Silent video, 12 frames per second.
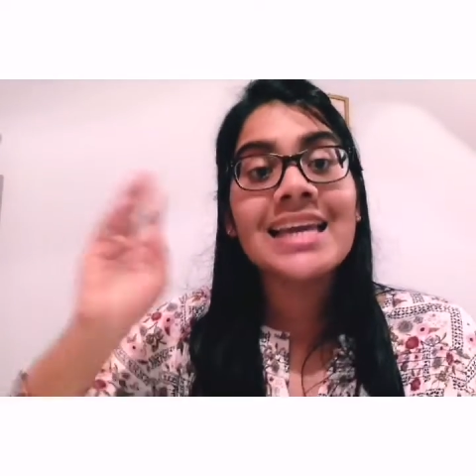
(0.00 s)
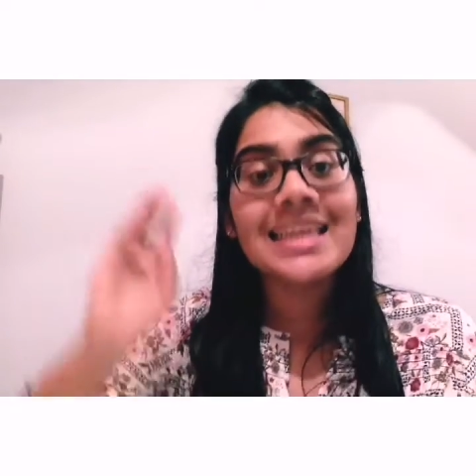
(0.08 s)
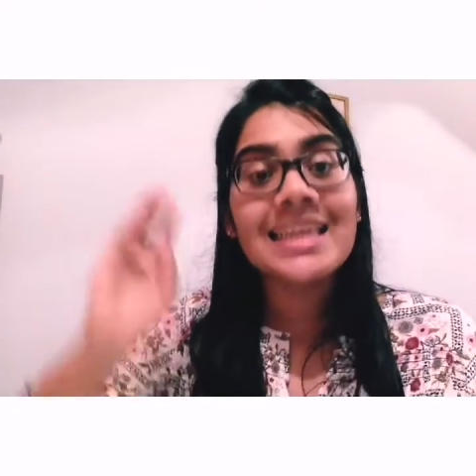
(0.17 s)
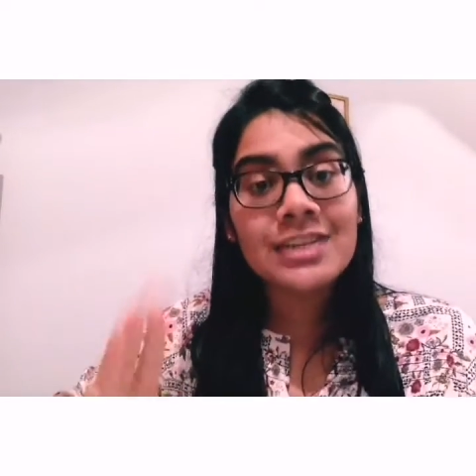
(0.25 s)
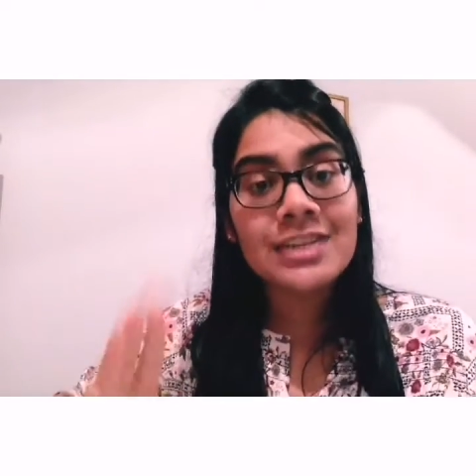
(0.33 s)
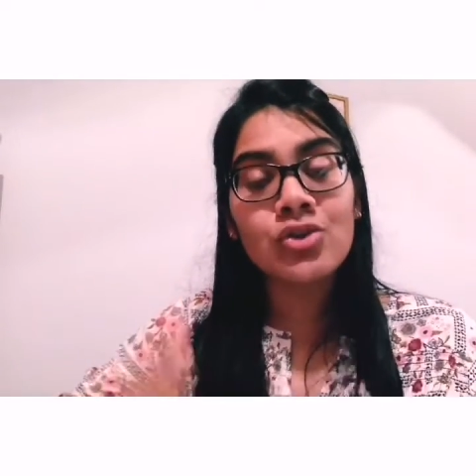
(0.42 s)

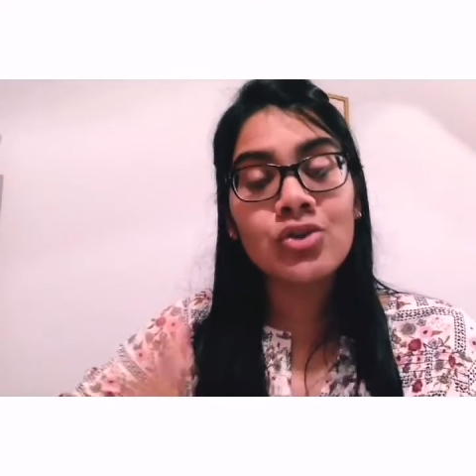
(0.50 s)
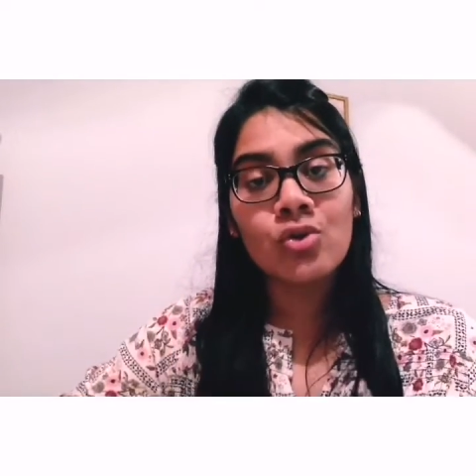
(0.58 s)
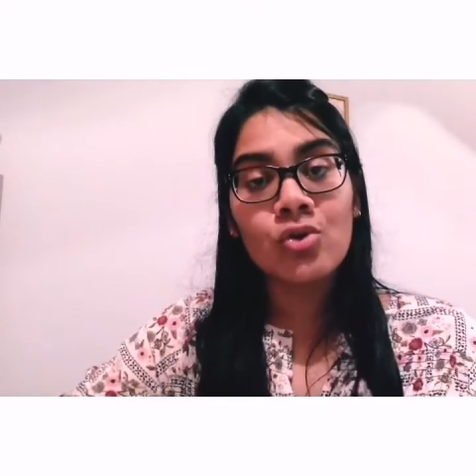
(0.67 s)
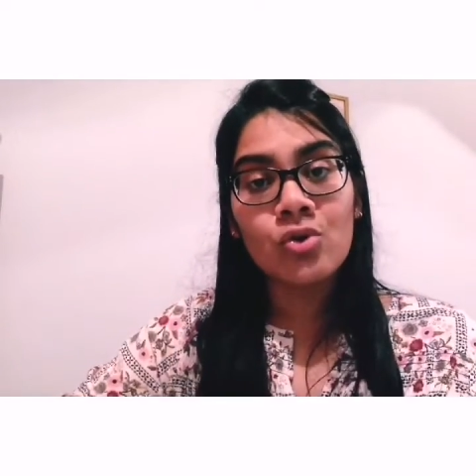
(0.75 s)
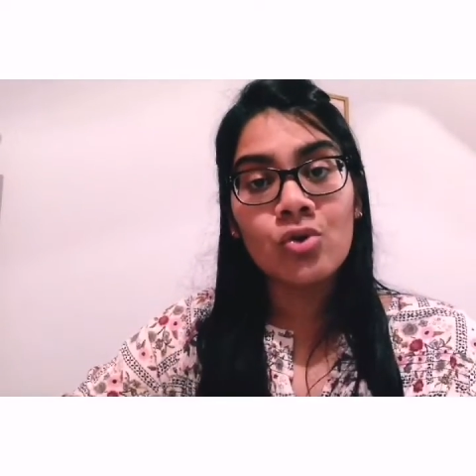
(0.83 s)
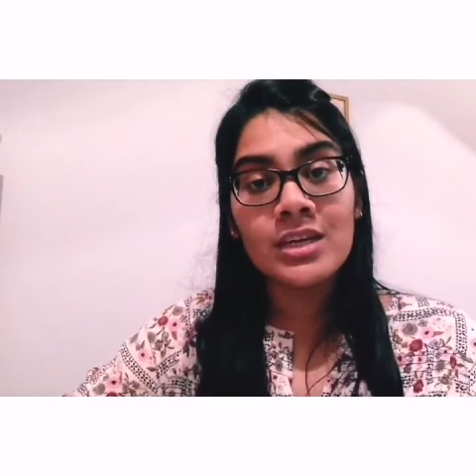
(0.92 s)
each
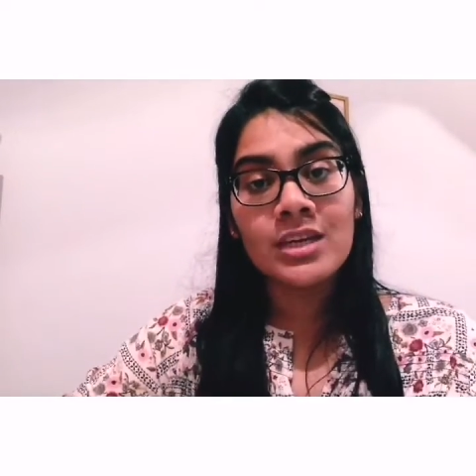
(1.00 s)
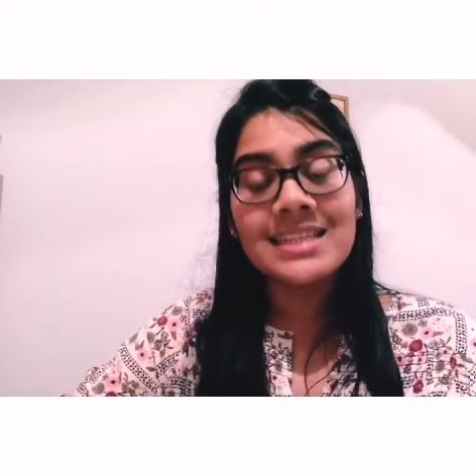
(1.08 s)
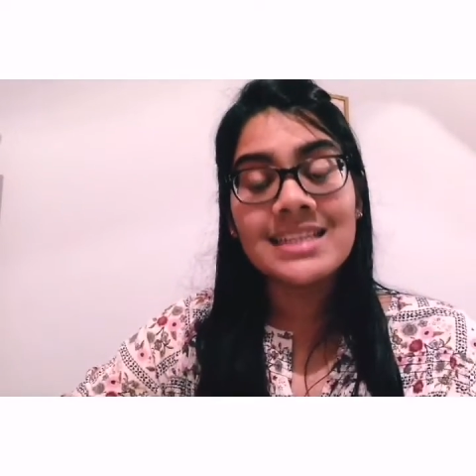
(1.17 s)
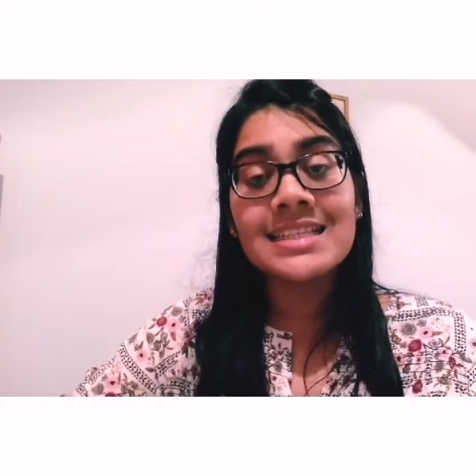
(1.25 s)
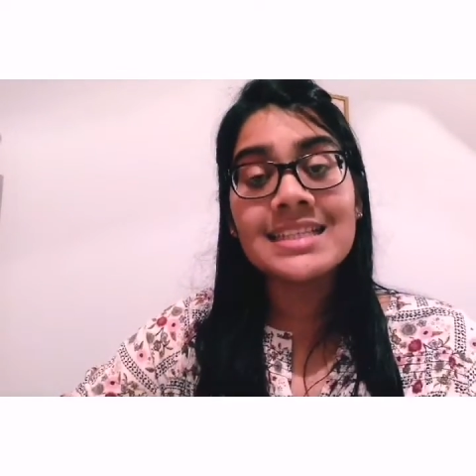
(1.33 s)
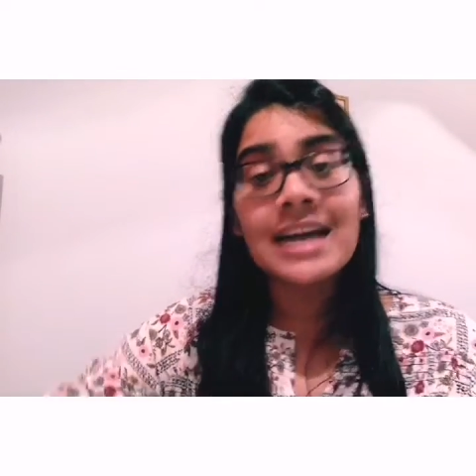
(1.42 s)
co-owner
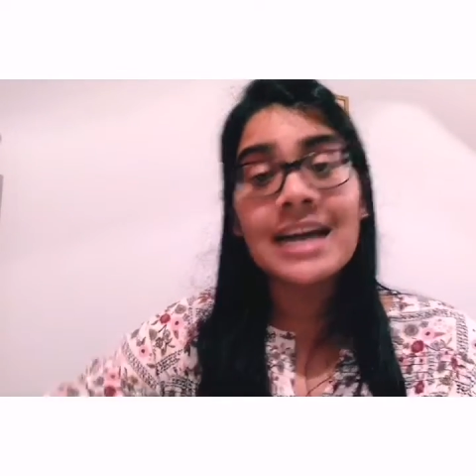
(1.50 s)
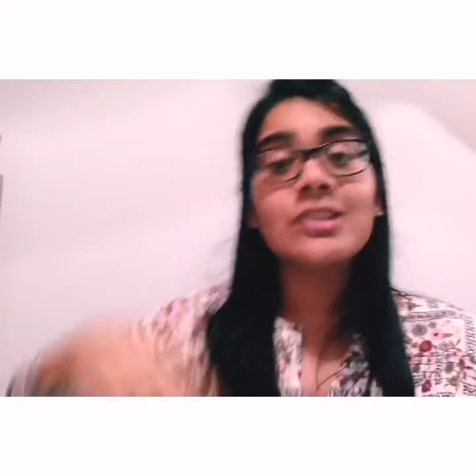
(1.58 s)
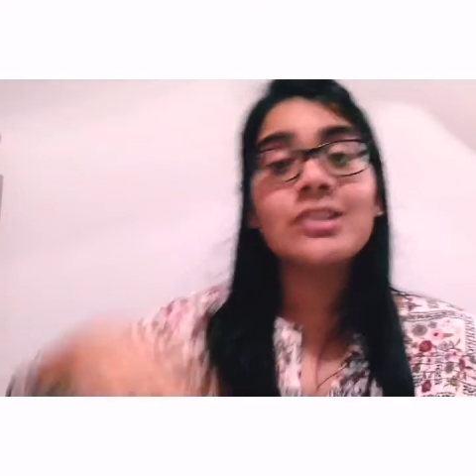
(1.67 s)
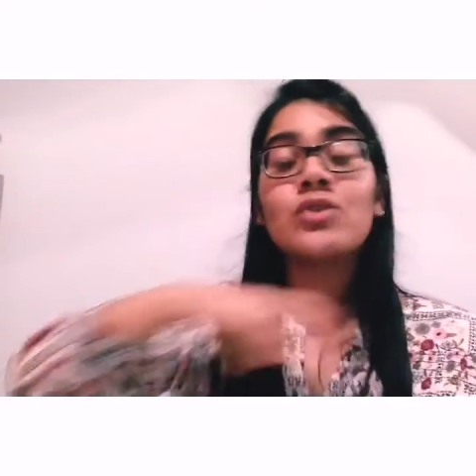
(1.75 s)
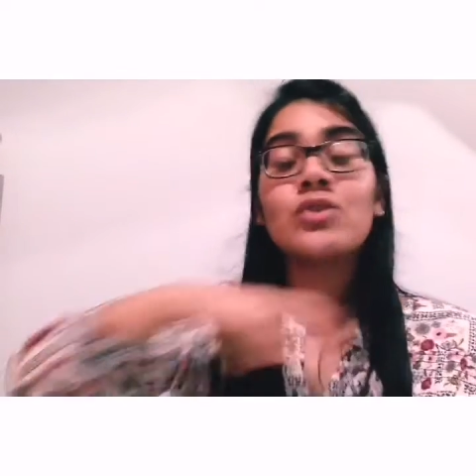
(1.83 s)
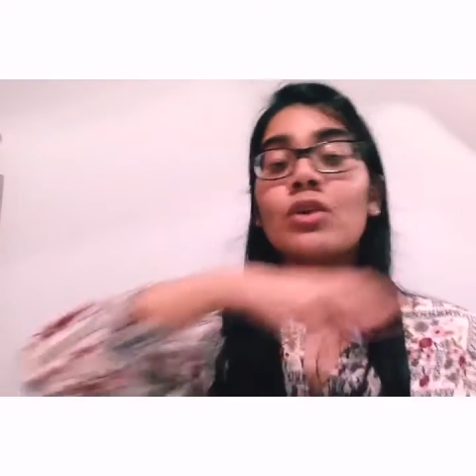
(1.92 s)
is
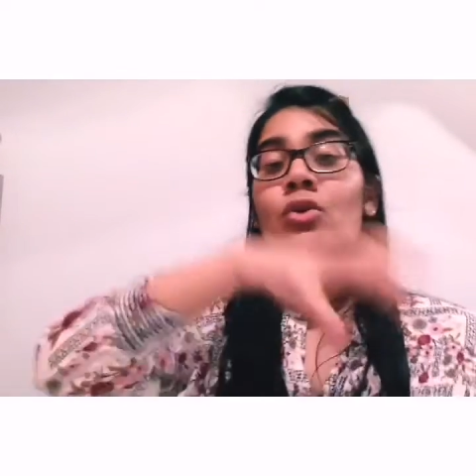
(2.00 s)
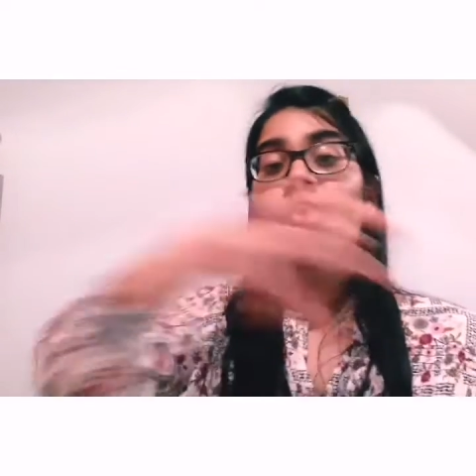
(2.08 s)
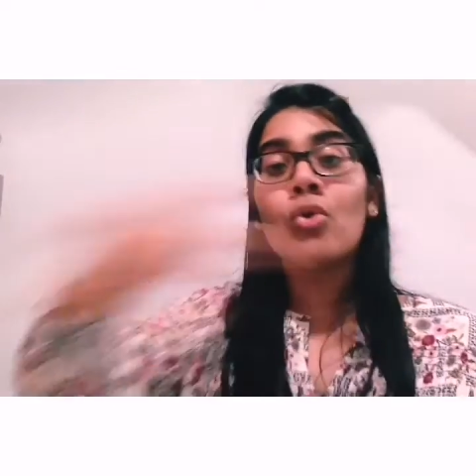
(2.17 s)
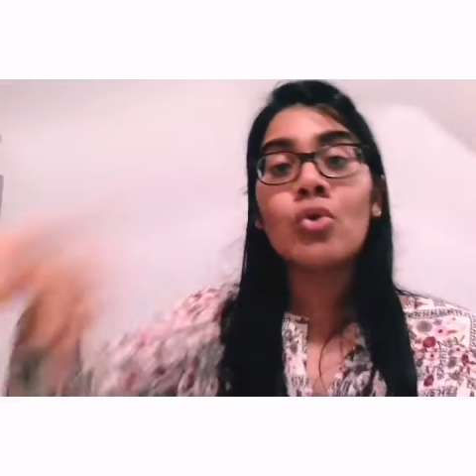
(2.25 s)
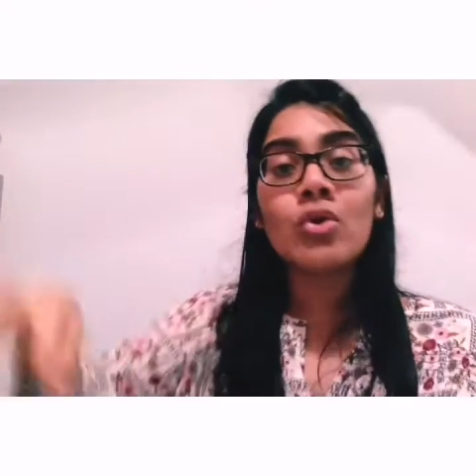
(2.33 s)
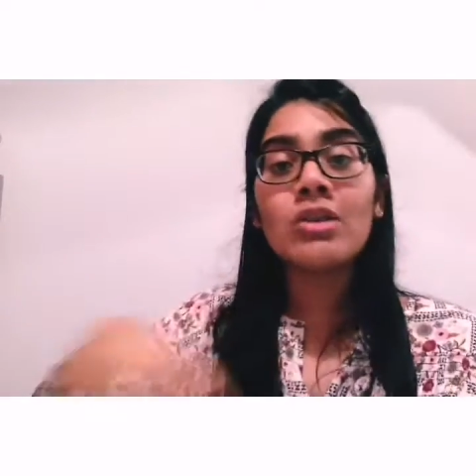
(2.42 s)
entitled to the
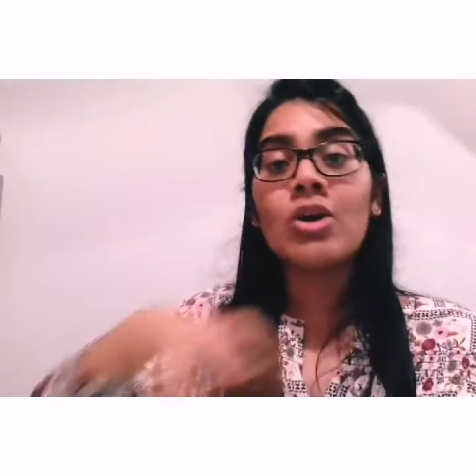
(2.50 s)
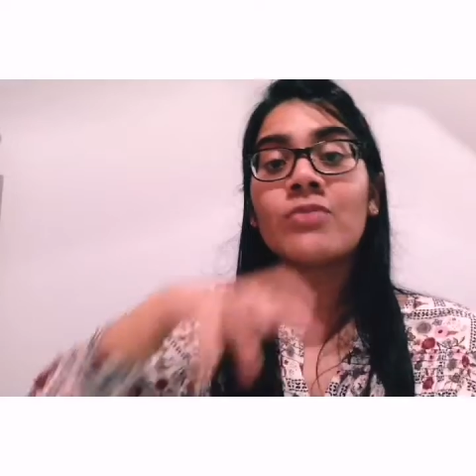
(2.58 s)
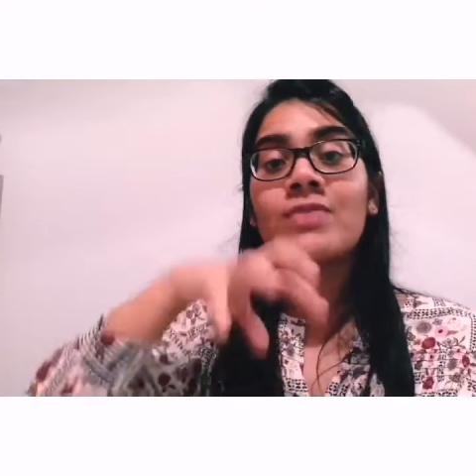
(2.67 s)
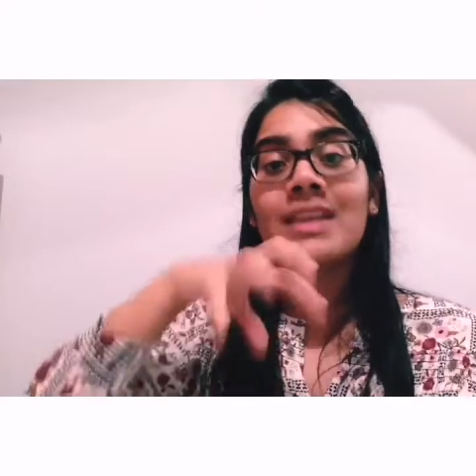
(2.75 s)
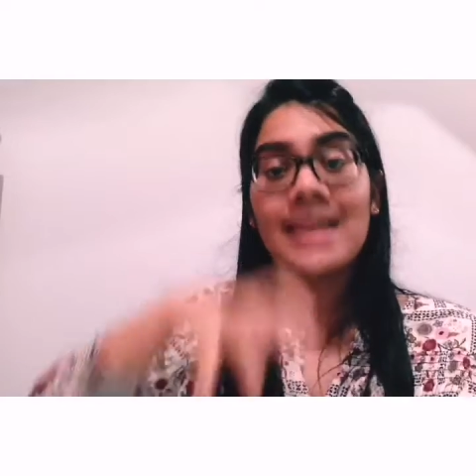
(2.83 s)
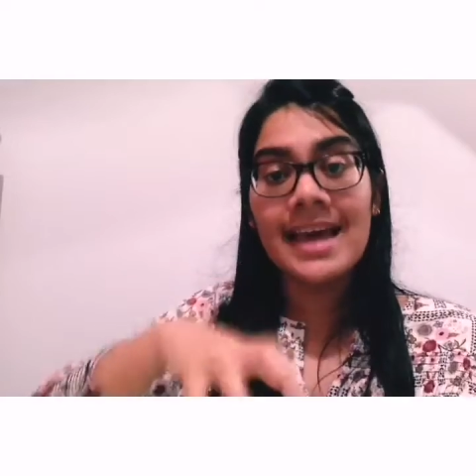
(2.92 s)
whole
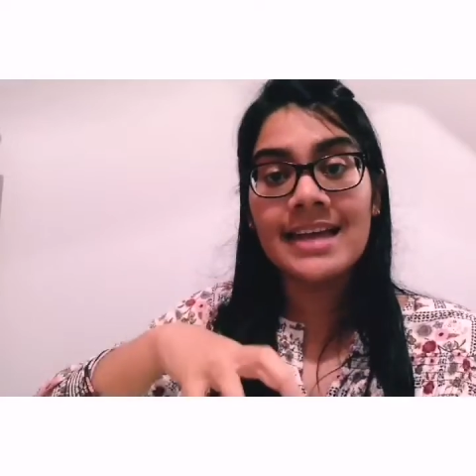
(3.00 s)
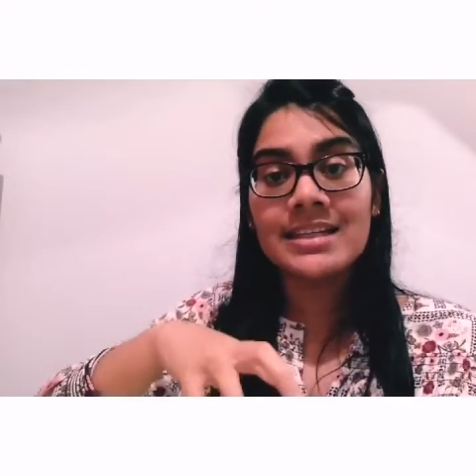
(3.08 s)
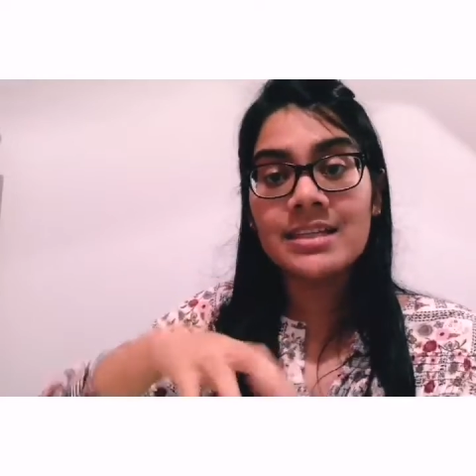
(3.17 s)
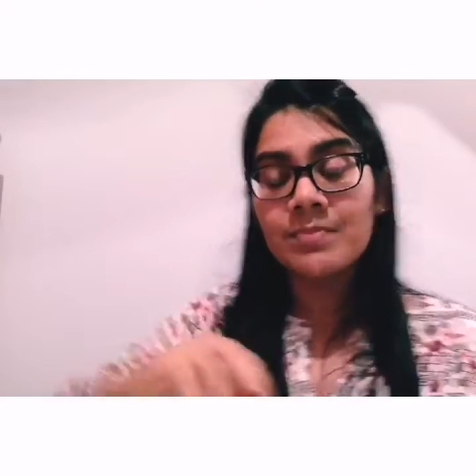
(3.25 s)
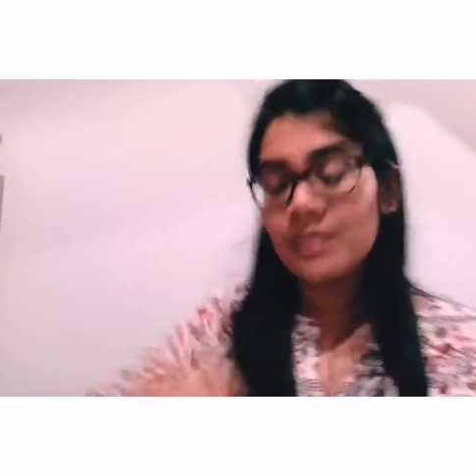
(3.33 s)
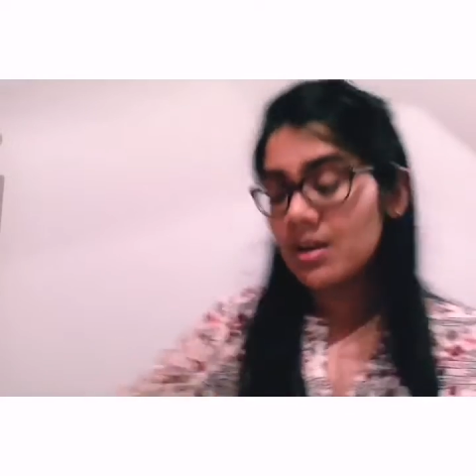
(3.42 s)
of the land.